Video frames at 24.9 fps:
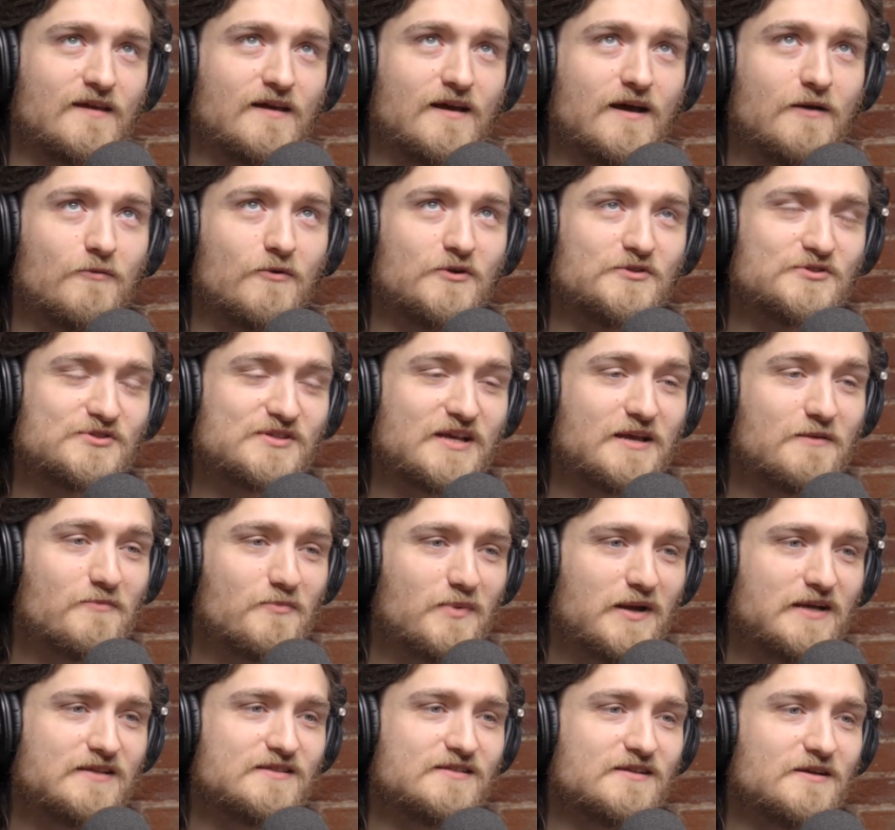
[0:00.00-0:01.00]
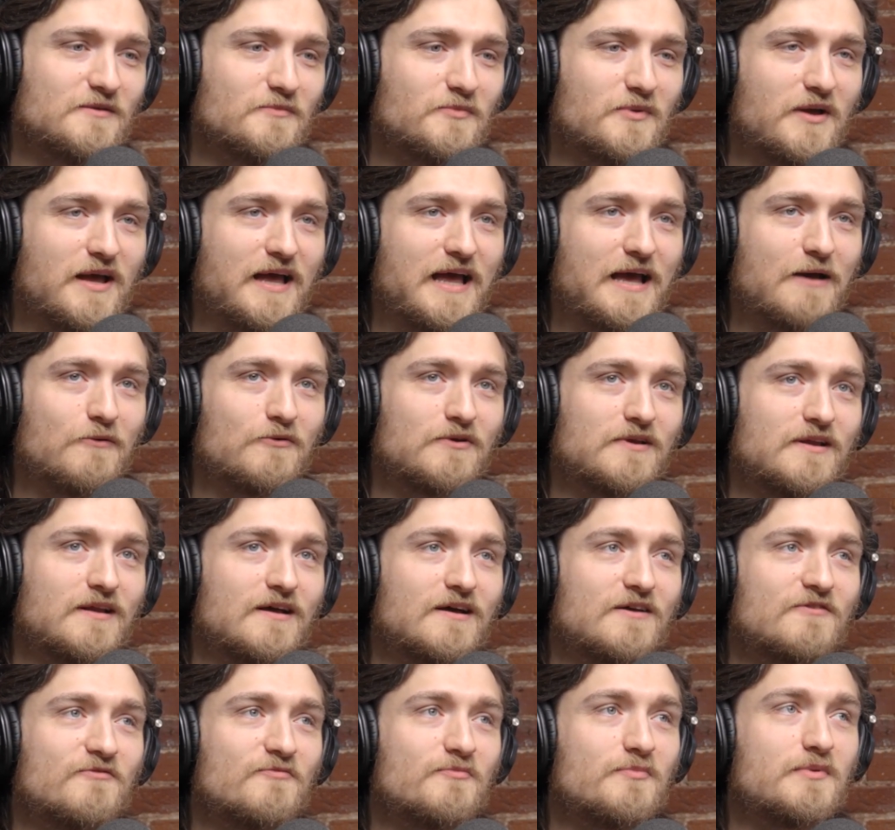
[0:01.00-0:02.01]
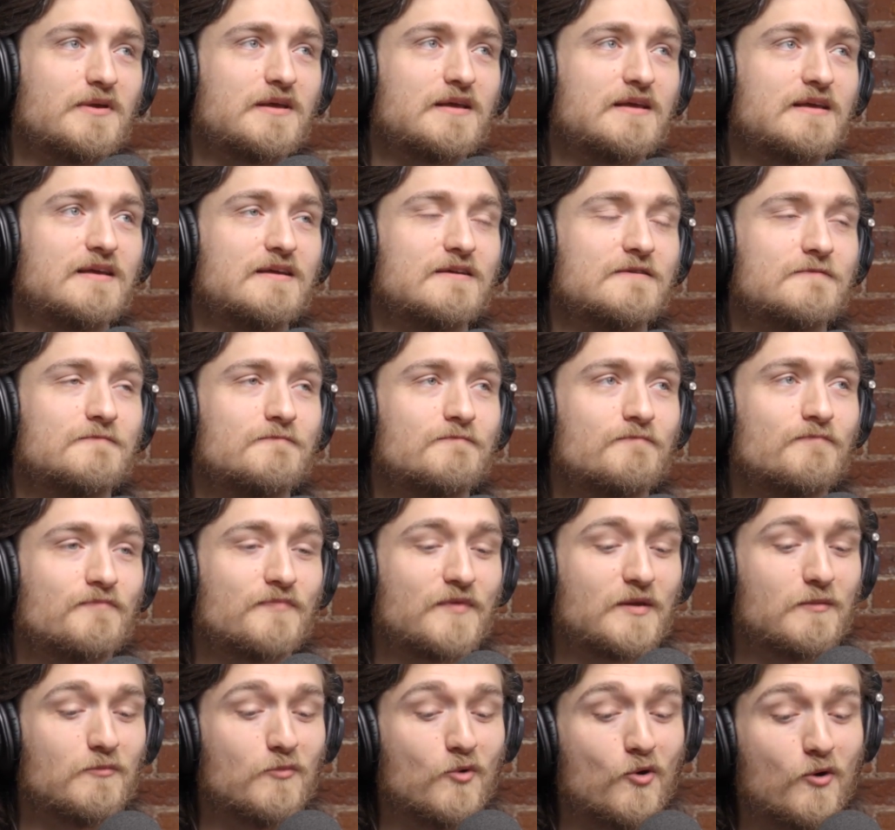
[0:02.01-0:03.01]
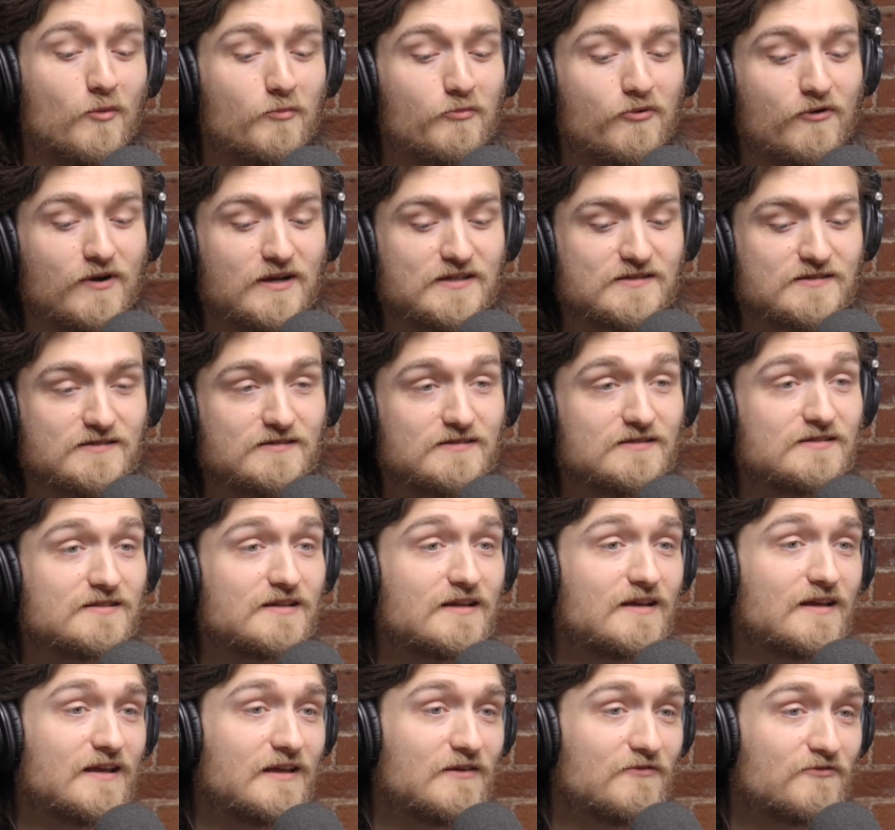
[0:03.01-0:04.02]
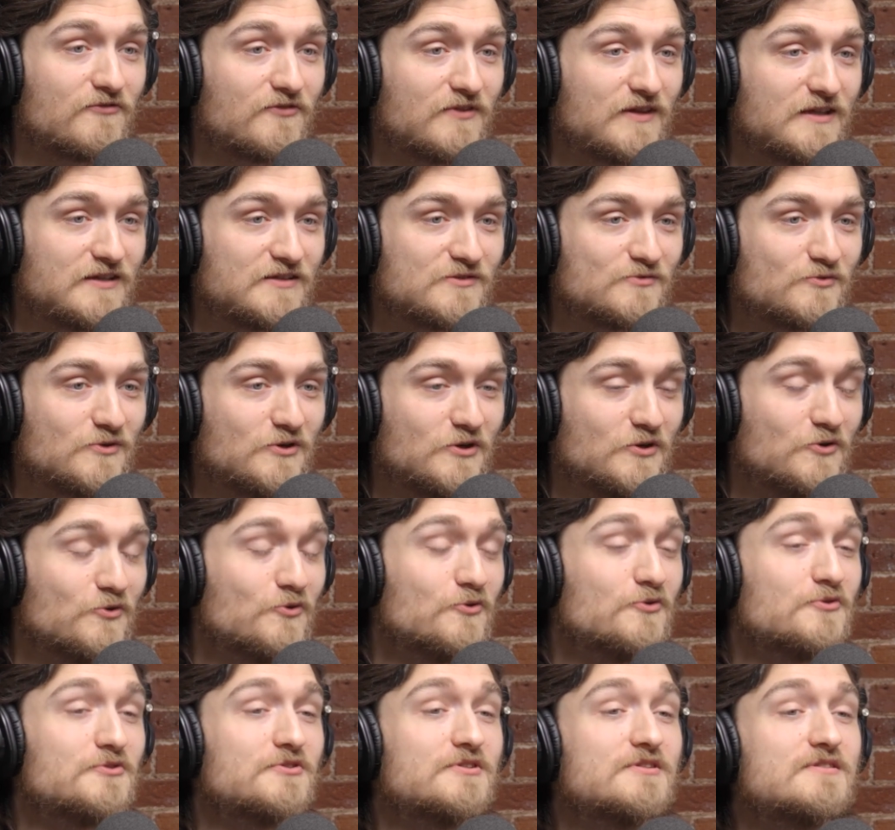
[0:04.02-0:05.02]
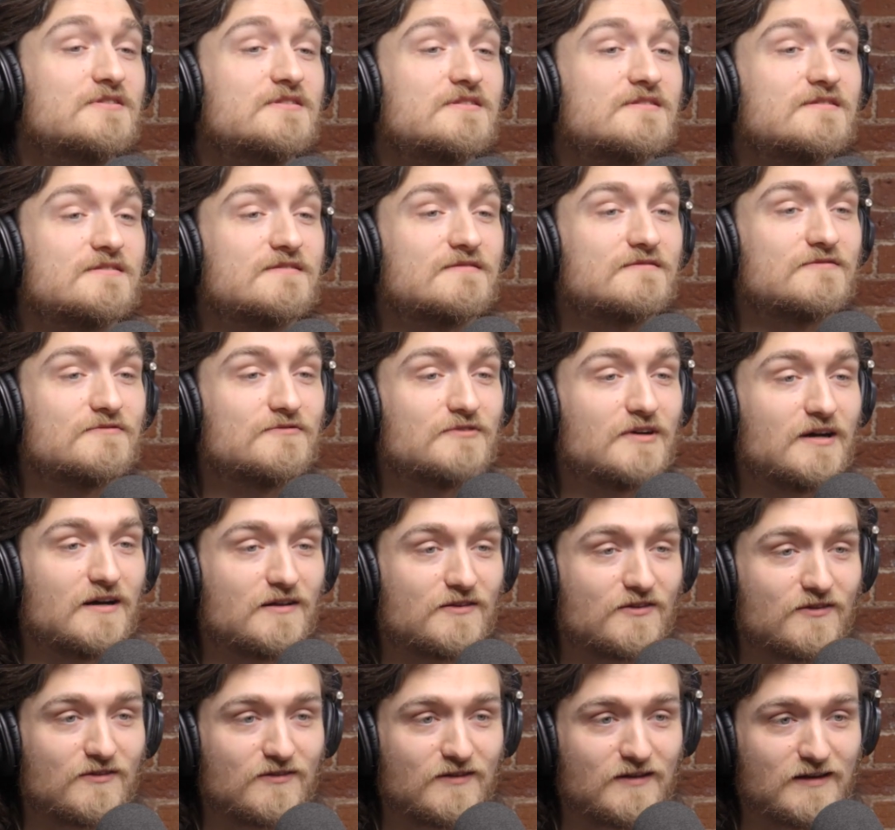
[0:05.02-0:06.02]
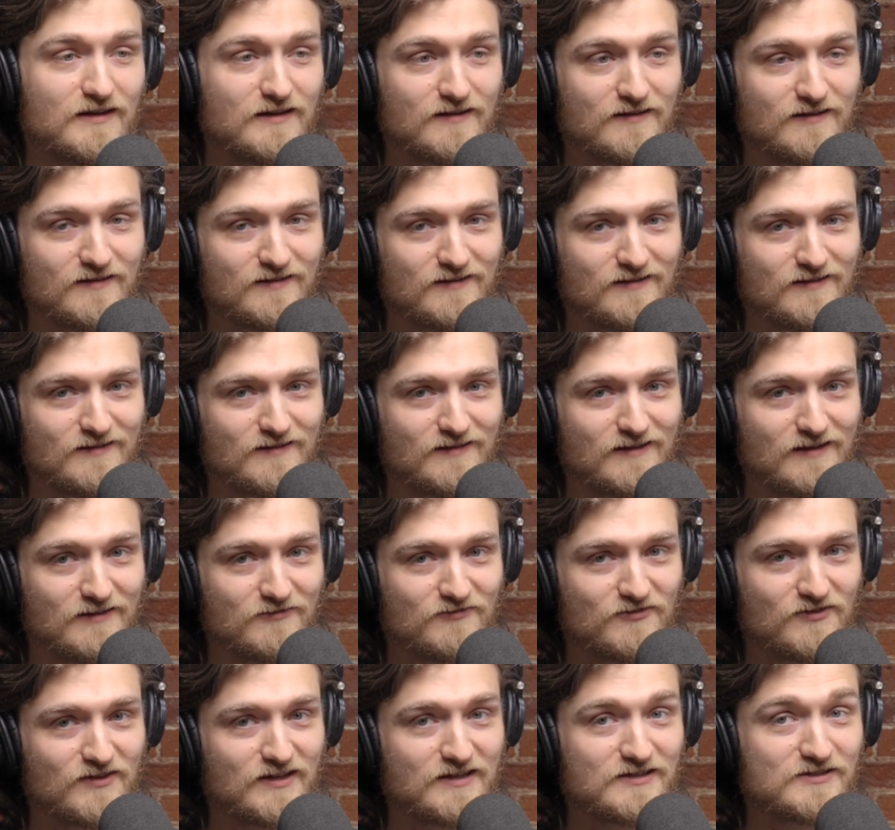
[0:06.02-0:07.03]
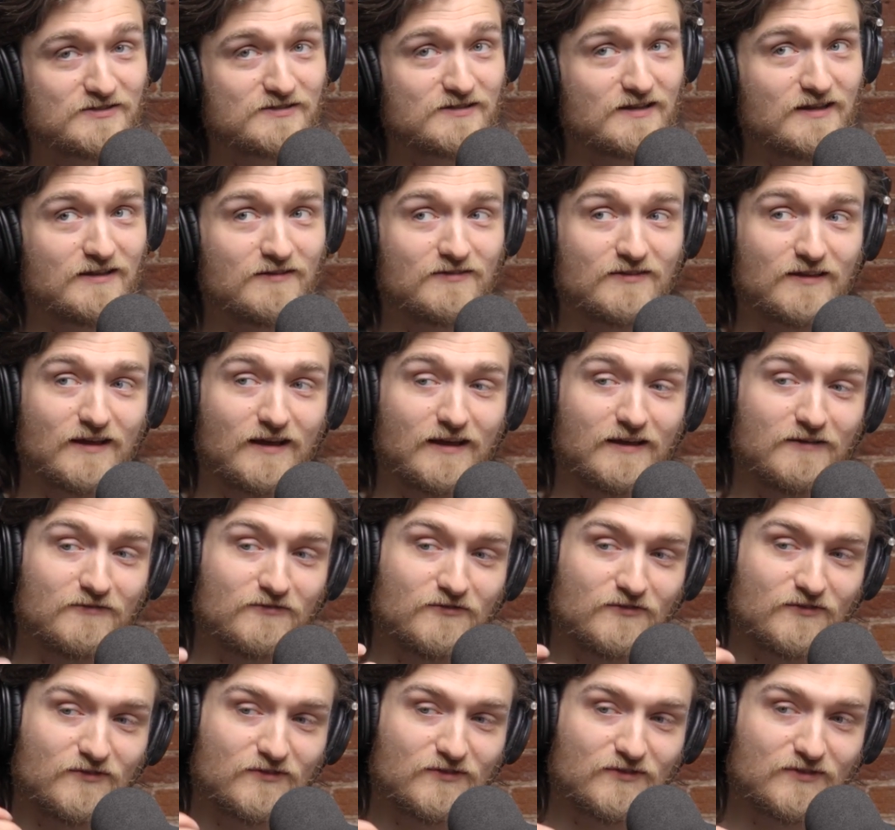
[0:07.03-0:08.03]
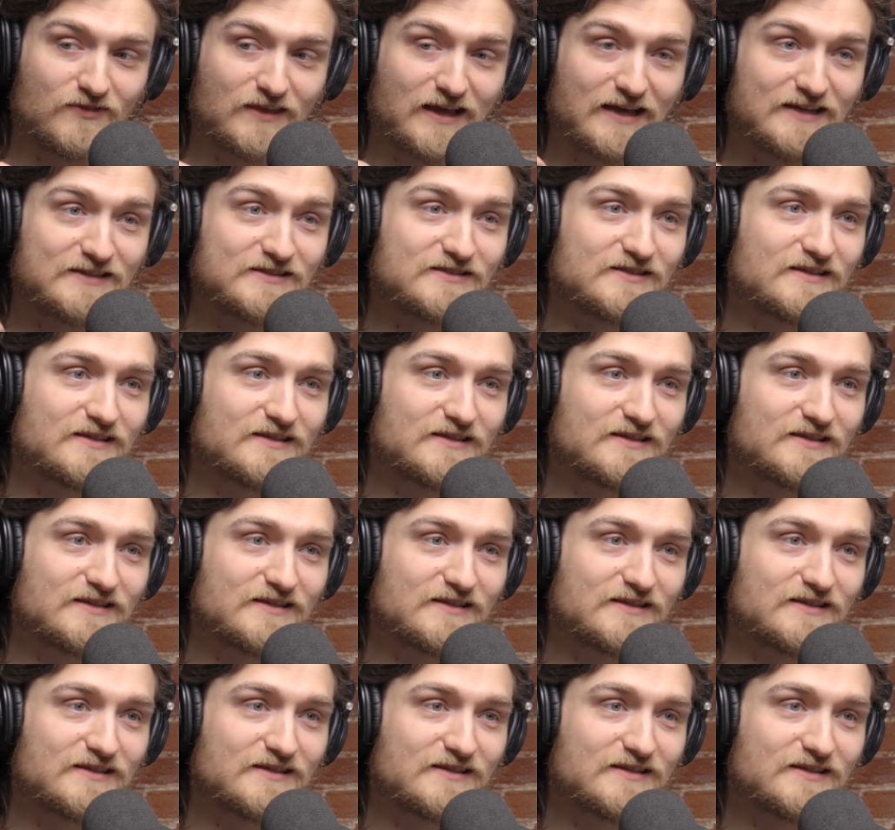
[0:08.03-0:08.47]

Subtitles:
I won't say better, but how would life be more present if things were ordered rather than if it can't.